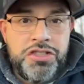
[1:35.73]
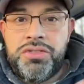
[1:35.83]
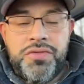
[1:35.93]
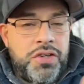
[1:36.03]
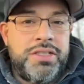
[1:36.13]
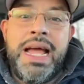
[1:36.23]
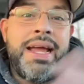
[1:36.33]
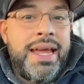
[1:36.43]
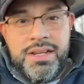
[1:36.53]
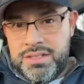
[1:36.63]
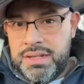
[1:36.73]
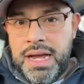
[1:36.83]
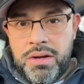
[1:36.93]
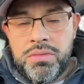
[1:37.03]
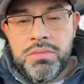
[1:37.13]
for decades
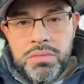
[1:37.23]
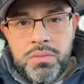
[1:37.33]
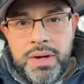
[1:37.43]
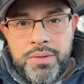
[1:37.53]
now, right?